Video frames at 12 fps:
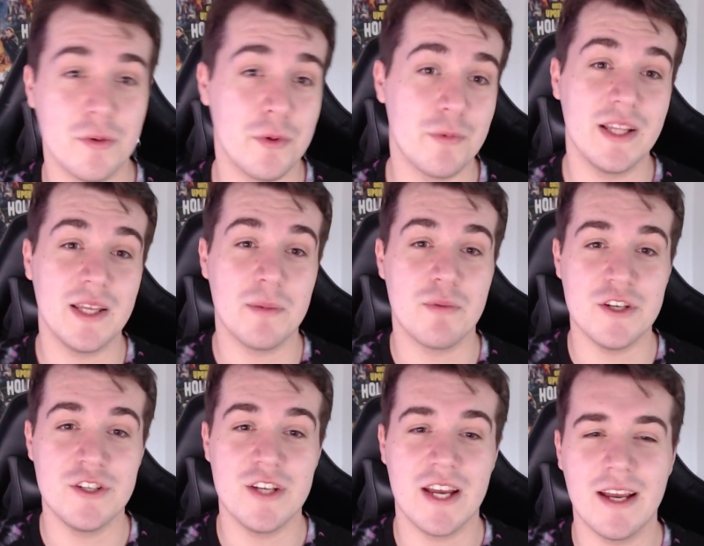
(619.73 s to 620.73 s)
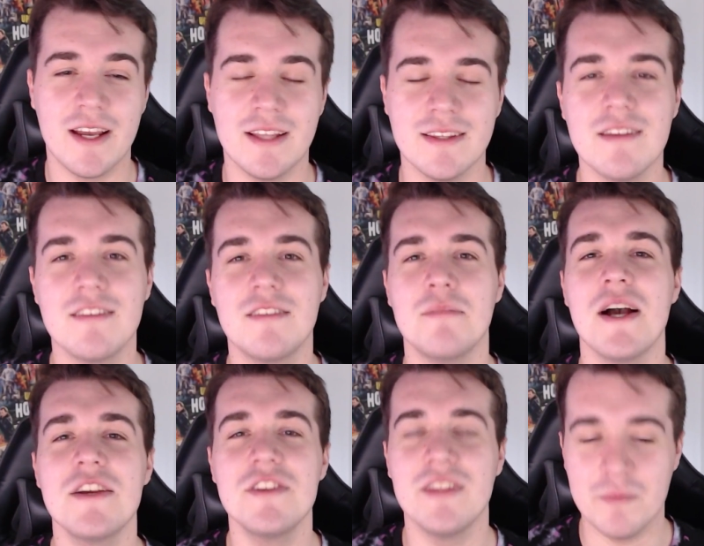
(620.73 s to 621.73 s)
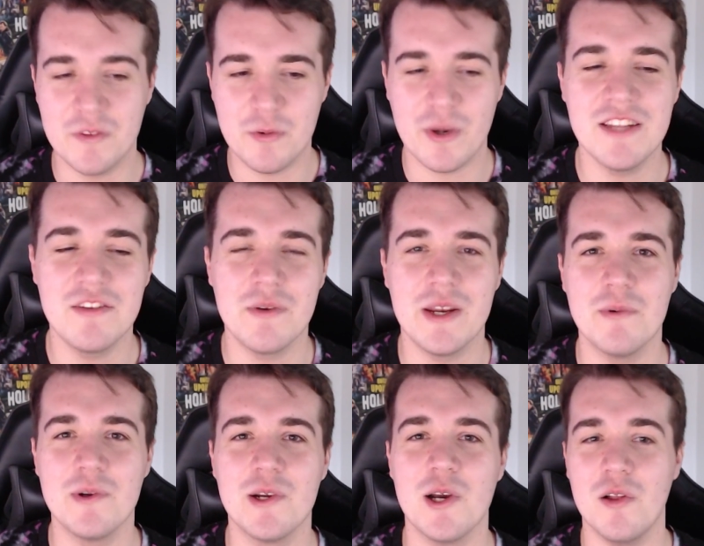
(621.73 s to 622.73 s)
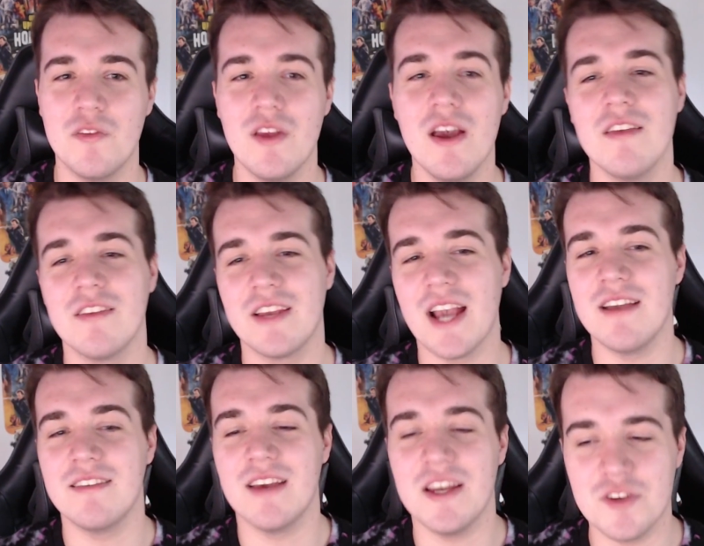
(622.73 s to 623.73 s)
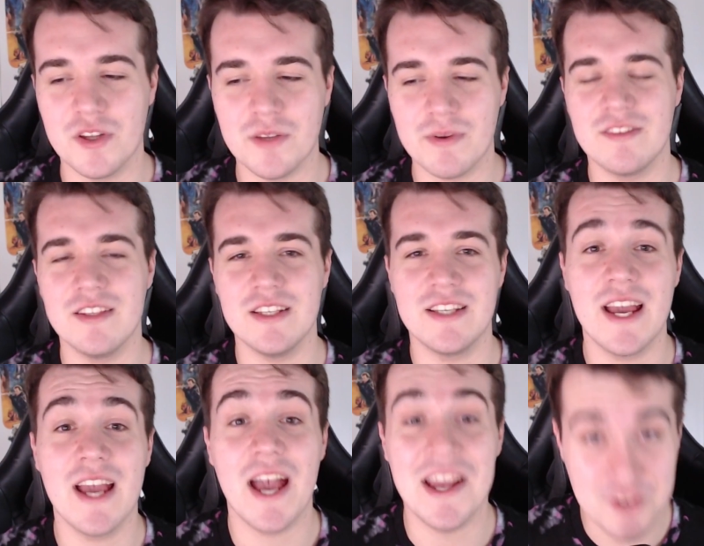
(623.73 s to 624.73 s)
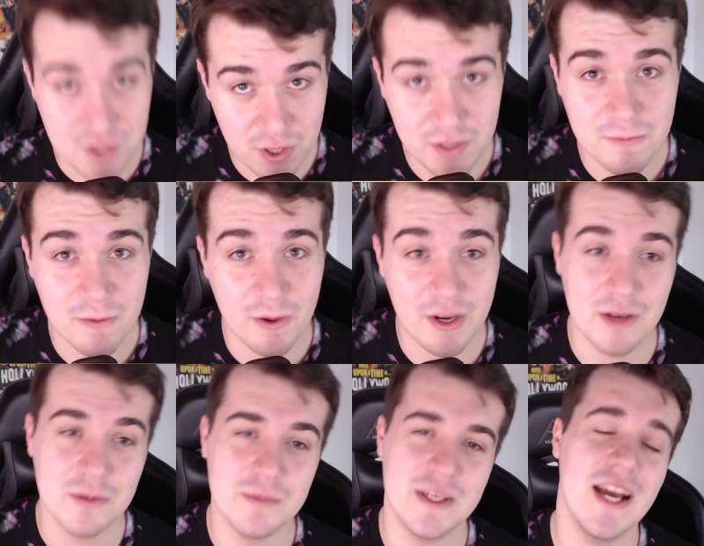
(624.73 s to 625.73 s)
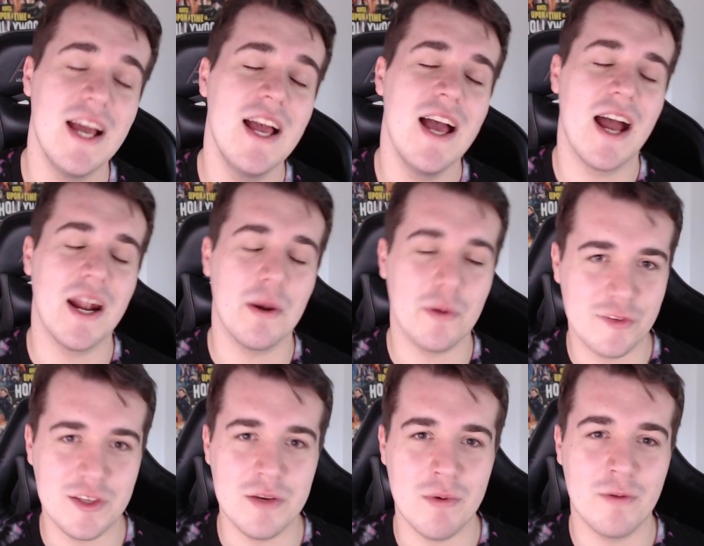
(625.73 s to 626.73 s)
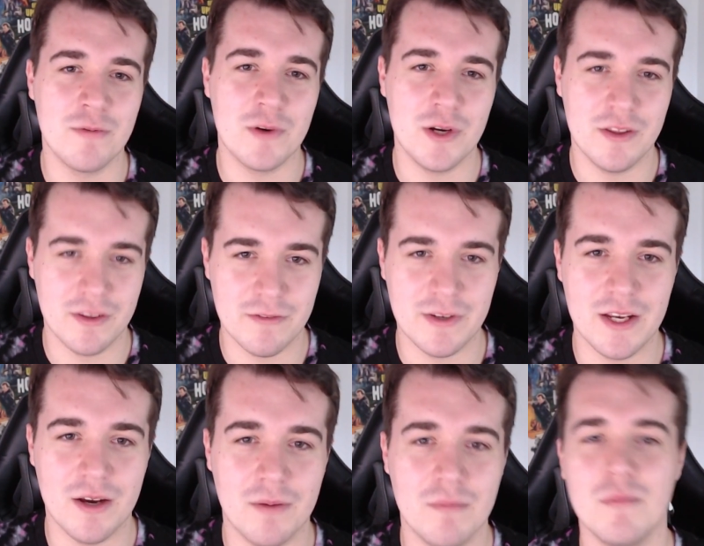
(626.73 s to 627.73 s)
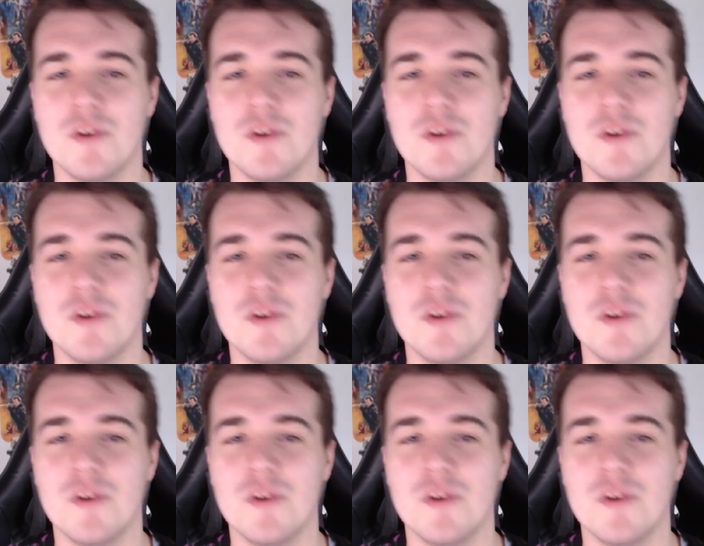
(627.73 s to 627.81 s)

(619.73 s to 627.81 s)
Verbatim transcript: I would really appreciate it, and let's smash them twenty twenty-one goals. So guys, enjoy the rest of your day, enjoy the Fortnite update, and I will see you all for another video.